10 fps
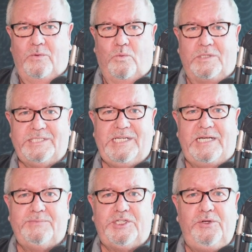
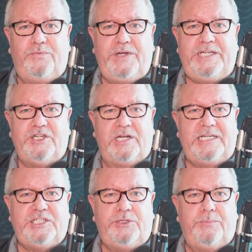WhatsApp's new feature
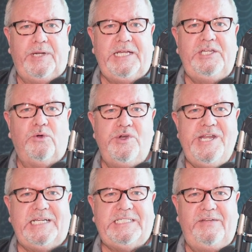lets you plan your
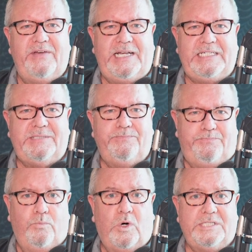next event.
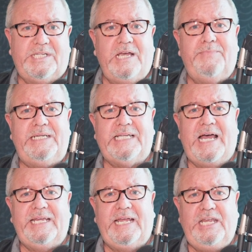WhatsApp is
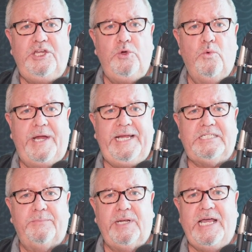adding a new way
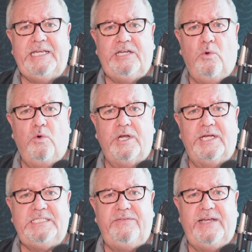to plan and
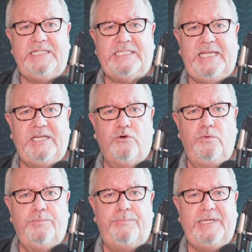organize events in
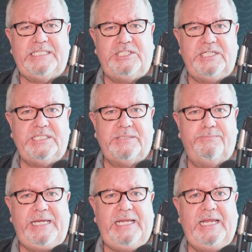group messages,
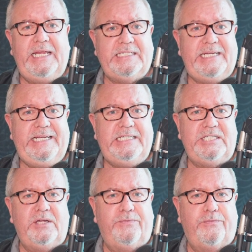making it
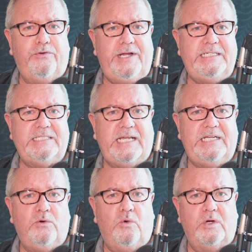easier for friends
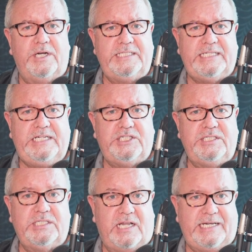and
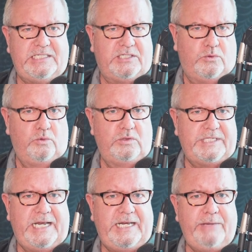organizations like schools
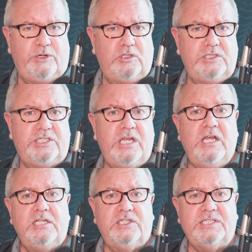and neighborhoods
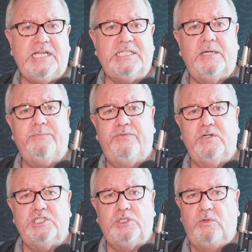to set up
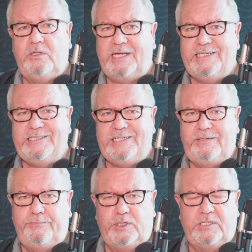virtual and
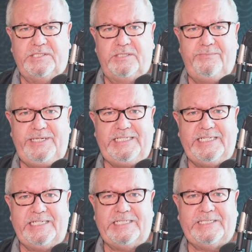in person
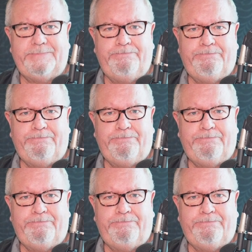meetings.